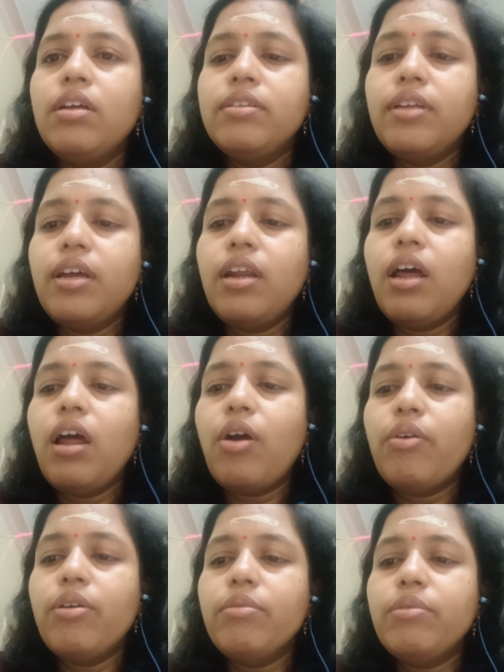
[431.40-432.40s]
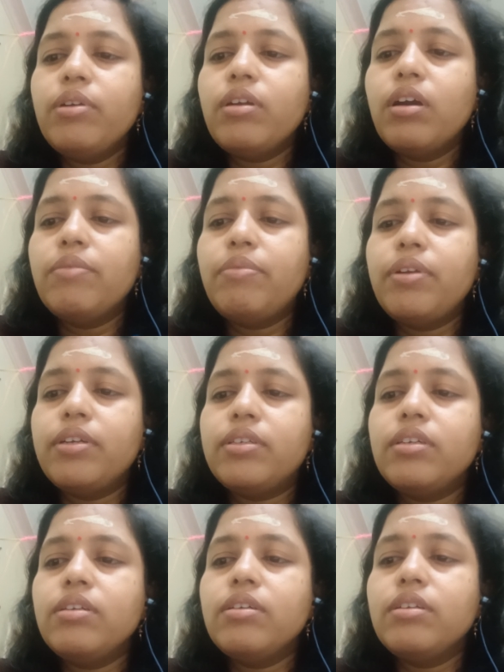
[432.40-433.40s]
There are, however,
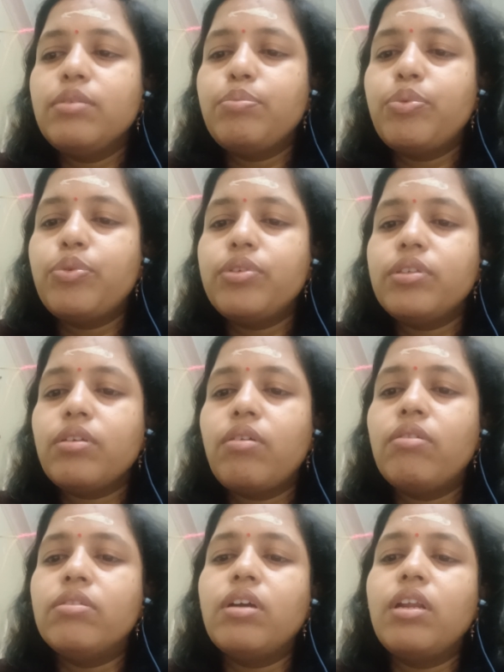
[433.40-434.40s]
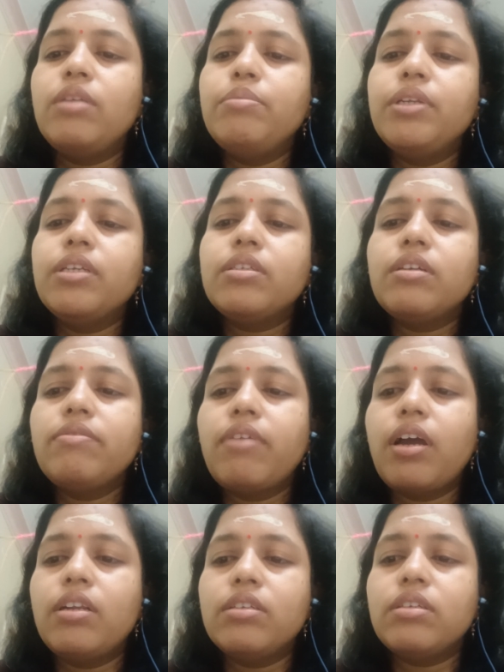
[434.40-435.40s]
conflicting reports on the elimination
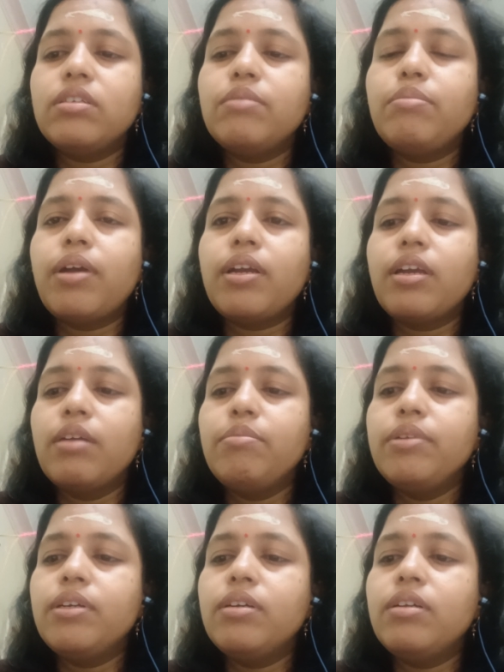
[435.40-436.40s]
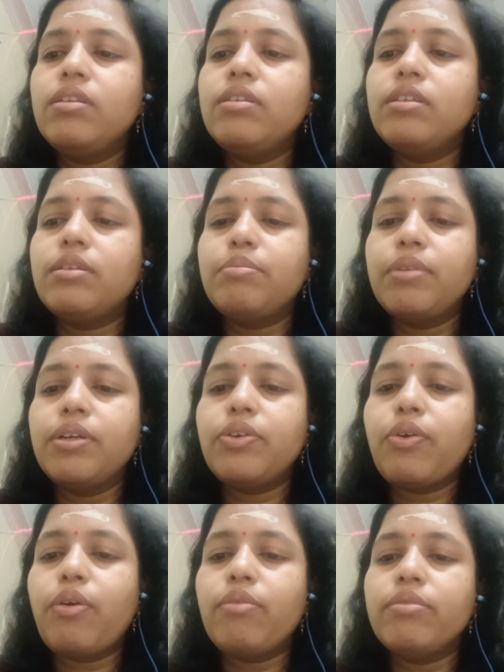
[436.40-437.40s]
viruses by chemical treatment
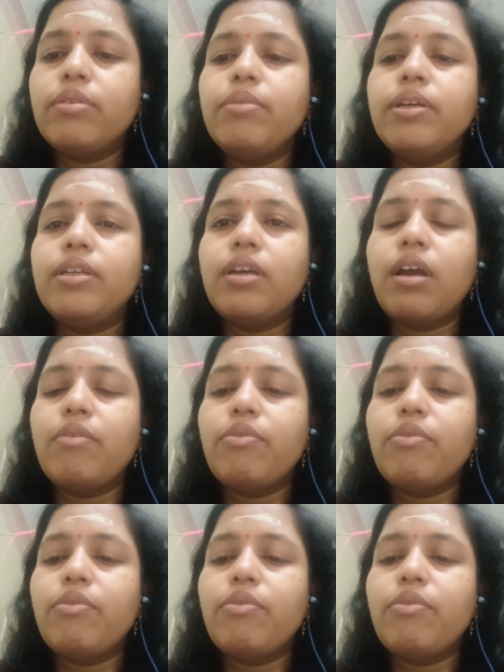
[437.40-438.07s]
of the media.